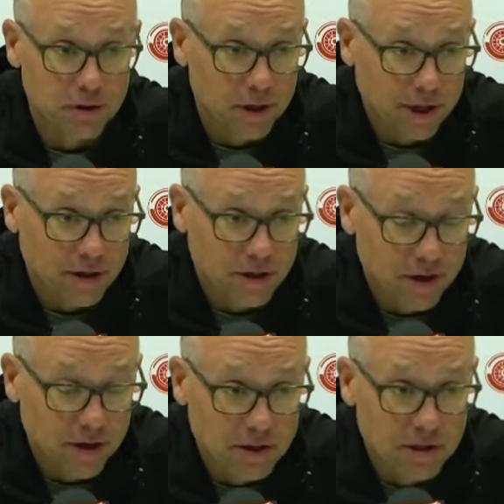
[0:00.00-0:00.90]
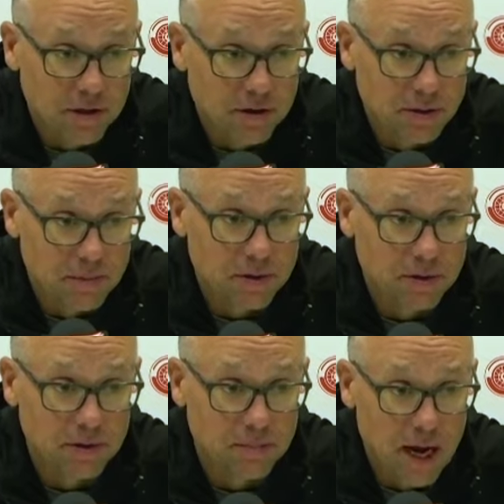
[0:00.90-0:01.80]
And like I said yesterday,
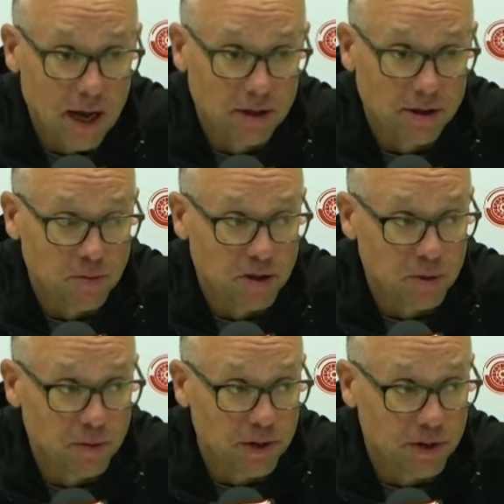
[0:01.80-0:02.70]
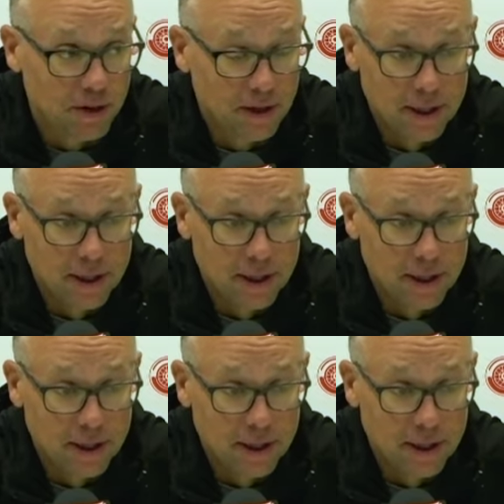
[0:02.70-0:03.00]
there's a balance between,